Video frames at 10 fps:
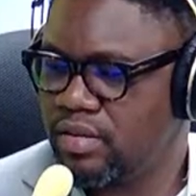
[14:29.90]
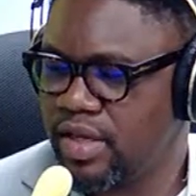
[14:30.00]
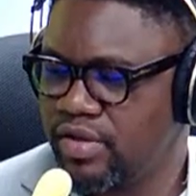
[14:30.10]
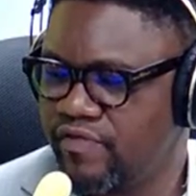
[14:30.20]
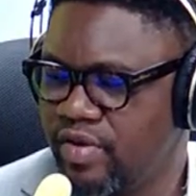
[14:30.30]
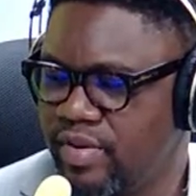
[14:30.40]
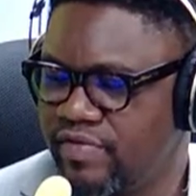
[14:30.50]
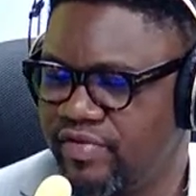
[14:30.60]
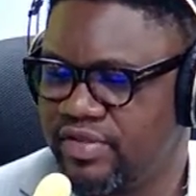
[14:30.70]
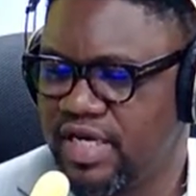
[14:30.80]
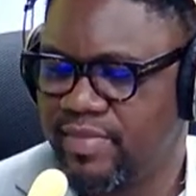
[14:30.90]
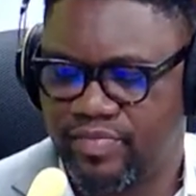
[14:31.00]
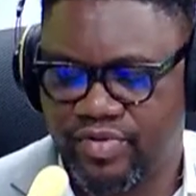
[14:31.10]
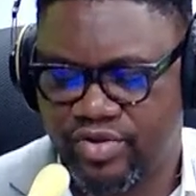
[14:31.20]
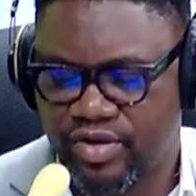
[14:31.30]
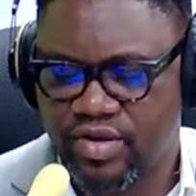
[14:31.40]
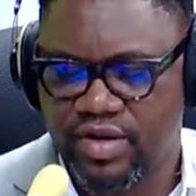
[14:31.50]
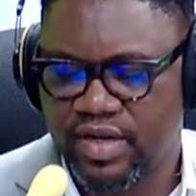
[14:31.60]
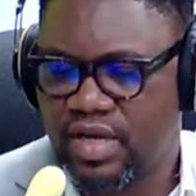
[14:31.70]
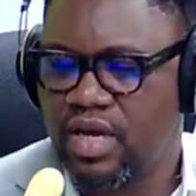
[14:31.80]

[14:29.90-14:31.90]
Thank you very much for your time. I appreciate it, Colin.